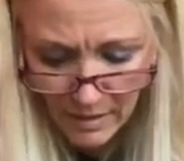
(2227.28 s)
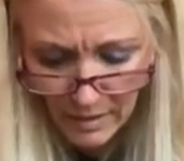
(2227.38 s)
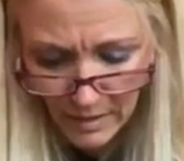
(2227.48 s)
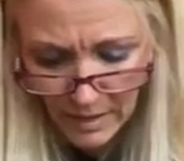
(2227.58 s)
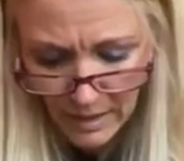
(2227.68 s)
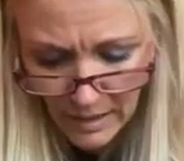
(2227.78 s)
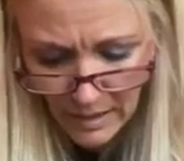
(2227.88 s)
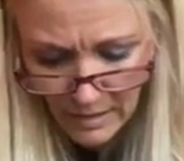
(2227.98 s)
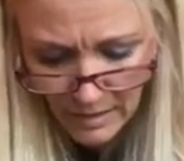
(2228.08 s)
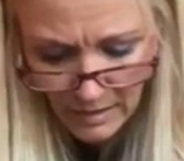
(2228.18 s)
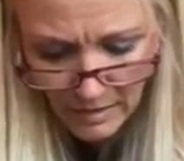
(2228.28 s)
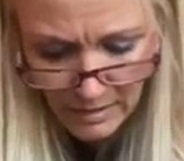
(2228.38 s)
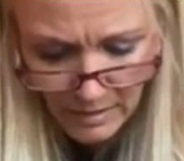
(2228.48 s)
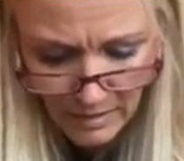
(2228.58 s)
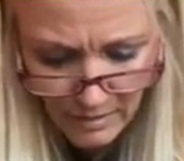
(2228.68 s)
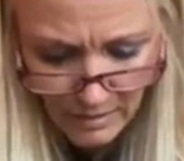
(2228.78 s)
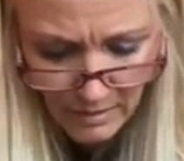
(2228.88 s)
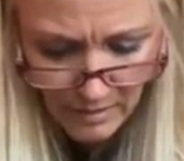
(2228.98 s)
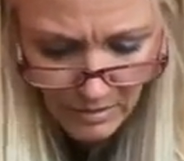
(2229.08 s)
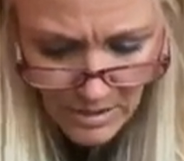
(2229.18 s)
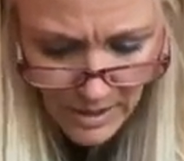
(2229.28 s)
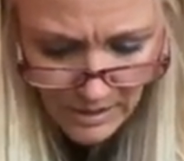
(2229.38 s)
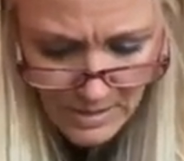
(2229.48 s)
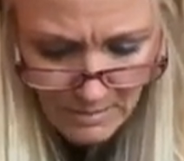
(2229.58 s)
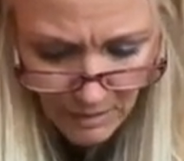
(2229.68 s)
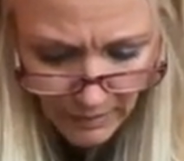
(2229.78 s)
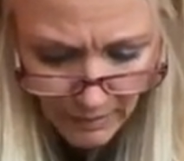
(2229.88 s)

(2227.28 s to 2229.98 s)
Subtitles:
the smell out. I don't know why. Don't ask me why.